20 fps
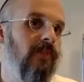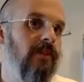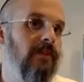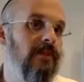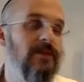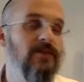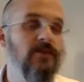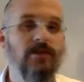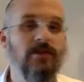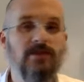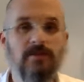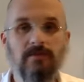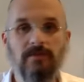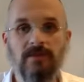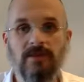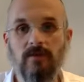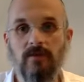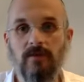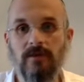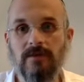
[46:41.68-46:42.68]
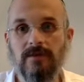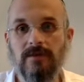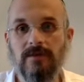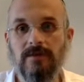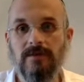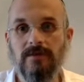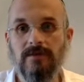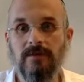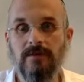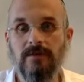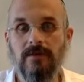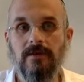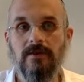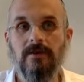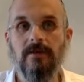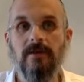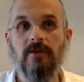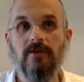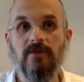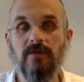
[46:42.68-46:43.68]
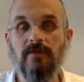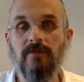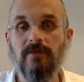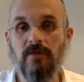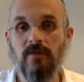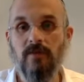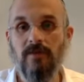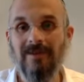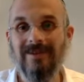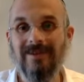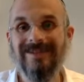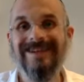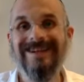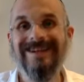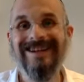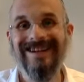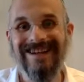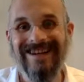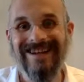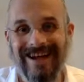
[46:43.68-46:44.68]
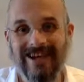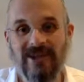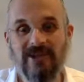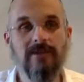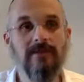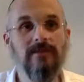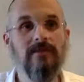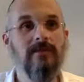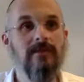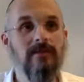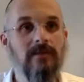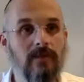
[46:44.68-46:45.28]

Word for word: That's what Hashem really wants. Hashem really wants a connection